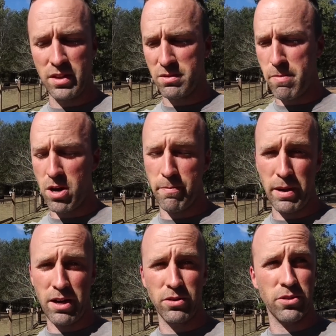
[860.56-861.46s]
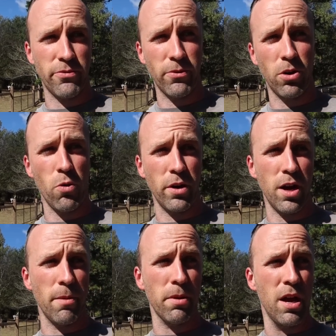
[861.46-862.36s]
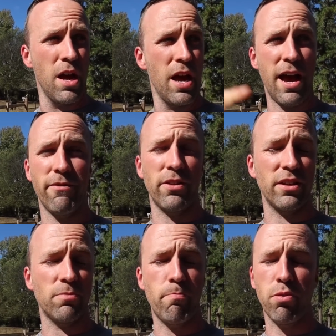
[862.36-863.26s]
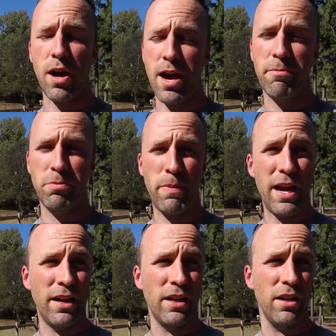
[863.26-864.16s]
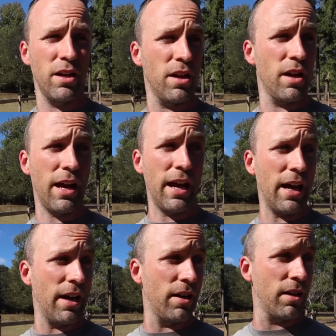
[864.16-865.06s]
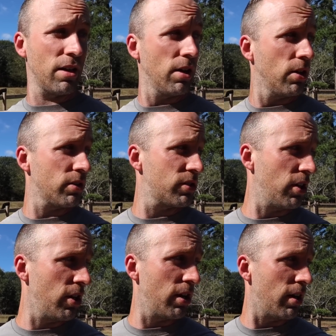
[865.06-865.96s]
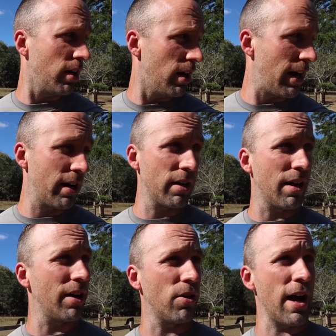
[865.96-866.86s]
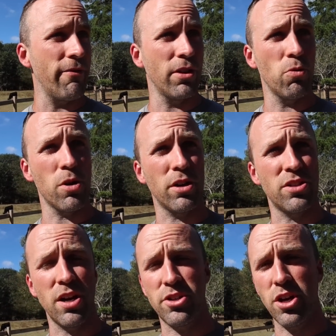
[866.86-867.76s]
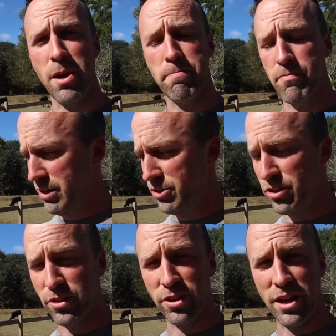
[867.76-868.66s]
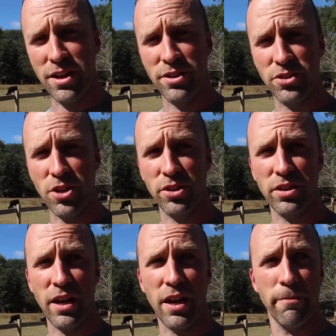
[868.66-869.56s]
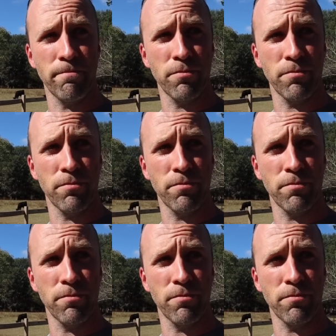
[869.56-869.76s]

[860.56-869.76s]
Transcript: These bottom panels are going up. Everything's primed, painted, and looks good. I, I don't have anywhere to touch up, so they're getting installed today.